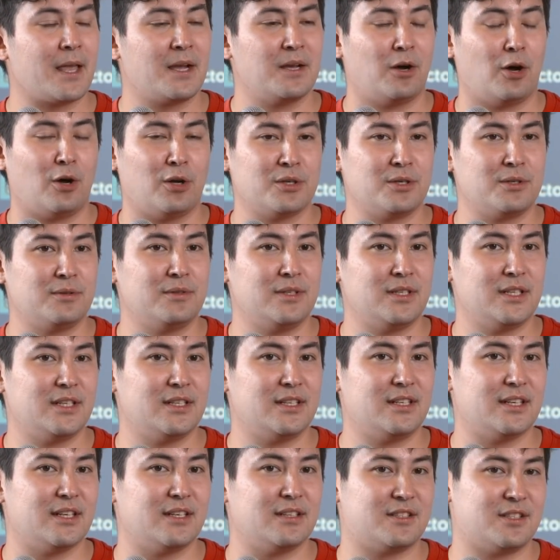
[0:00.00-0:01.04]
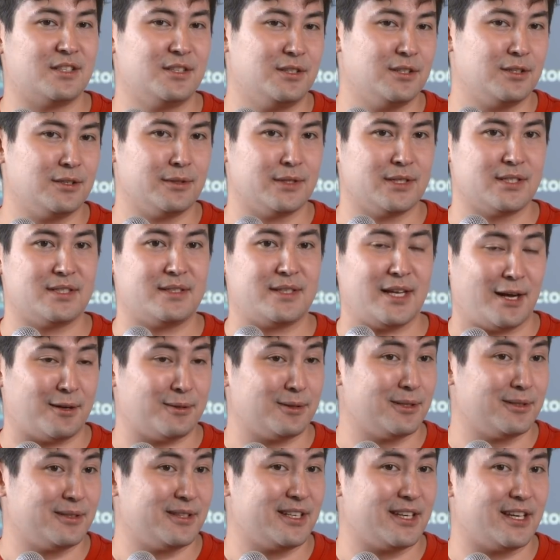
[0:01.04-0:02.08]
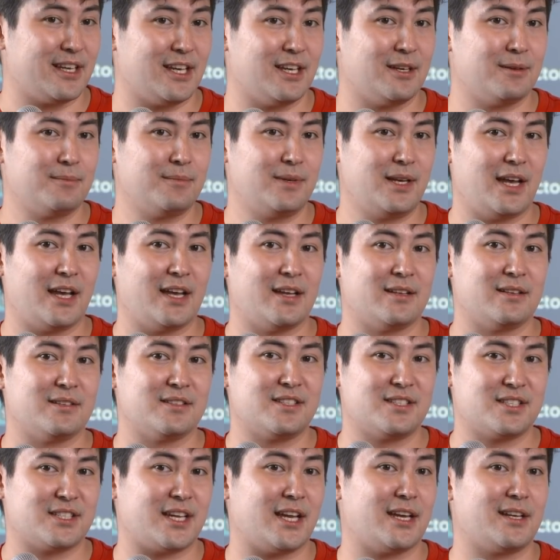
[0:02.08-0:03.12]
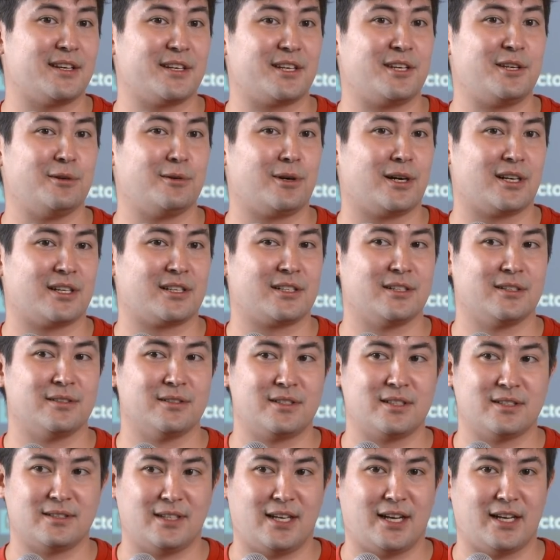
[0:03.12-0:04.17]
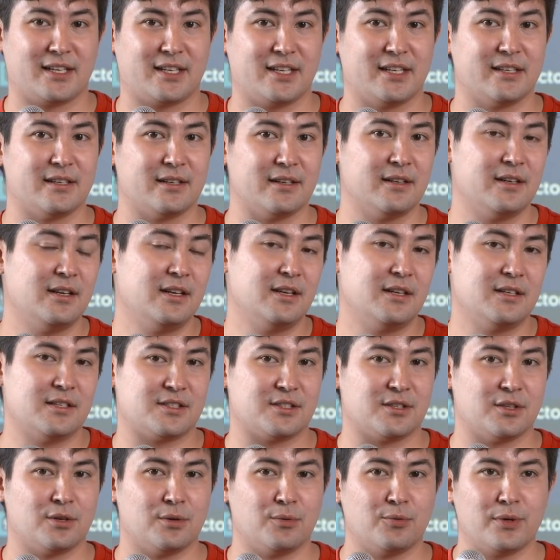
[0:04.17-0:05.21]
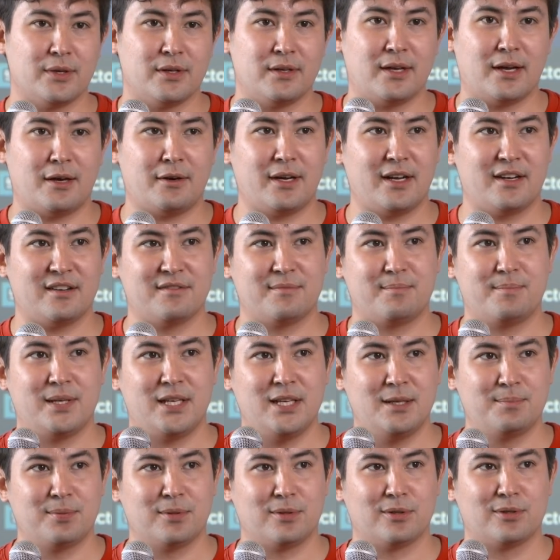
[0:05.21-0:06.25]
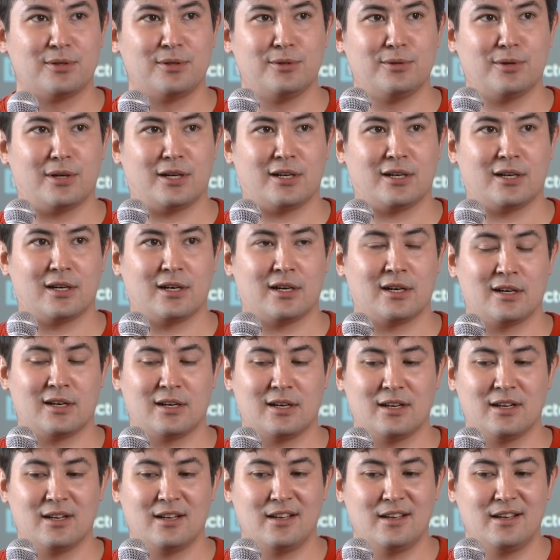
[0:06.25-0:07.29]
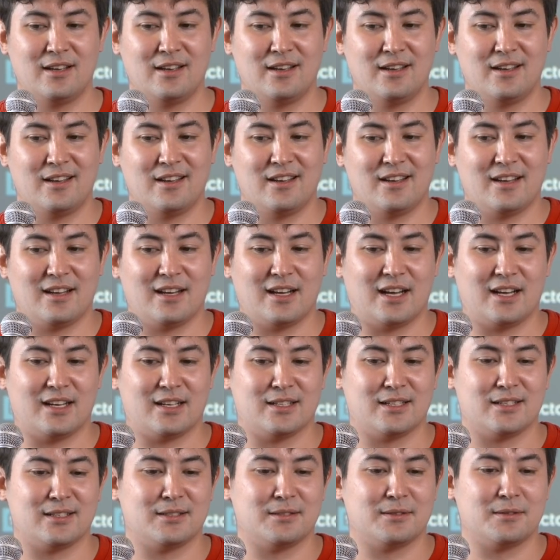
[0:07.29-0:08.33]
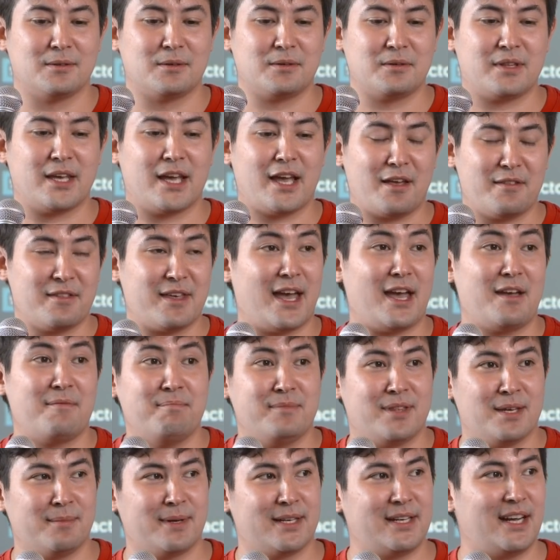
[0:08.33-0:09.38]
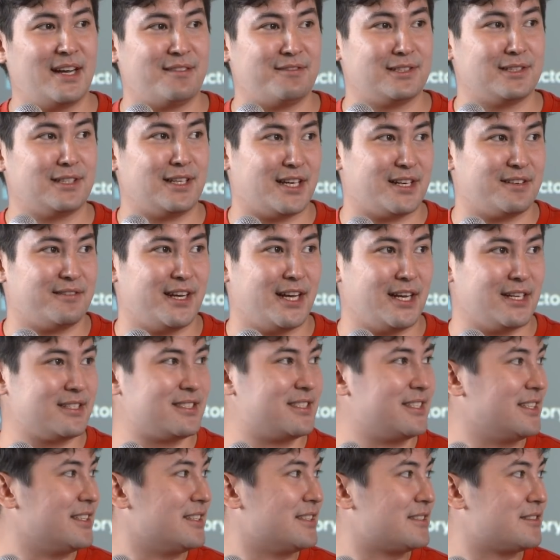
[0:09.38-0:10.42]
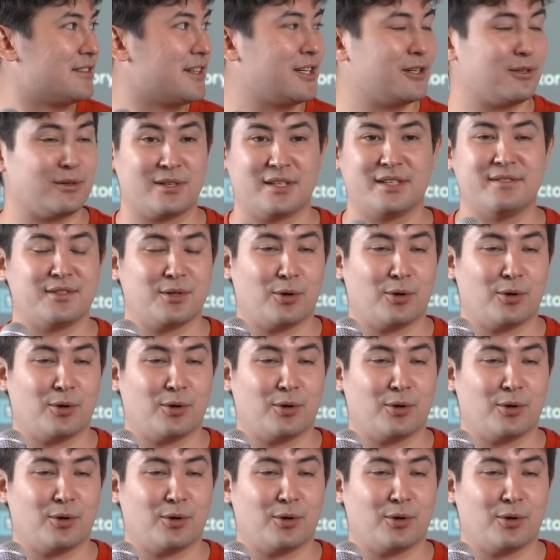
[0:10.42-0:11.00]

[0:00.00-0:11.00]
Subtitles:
all you need to do is download the game and scan a QR code to log in. So we now have people who are, they might have a lot of Axies, right? Or even